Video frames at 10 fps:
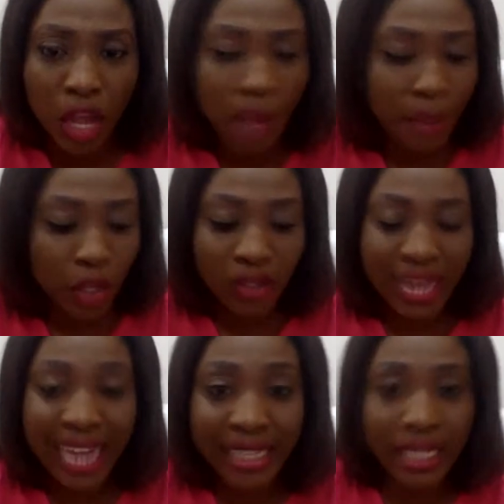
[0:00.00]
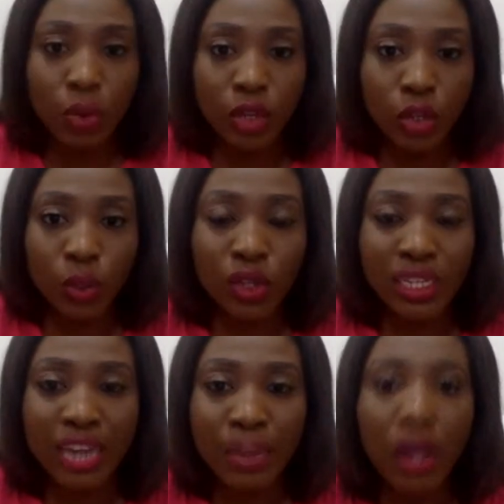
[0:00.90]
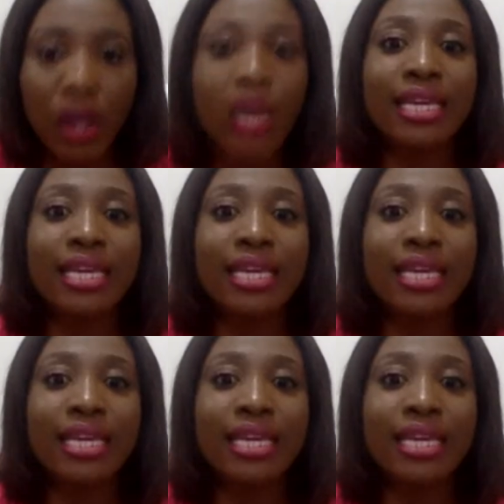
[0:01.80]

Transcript: Because, and he was talking about,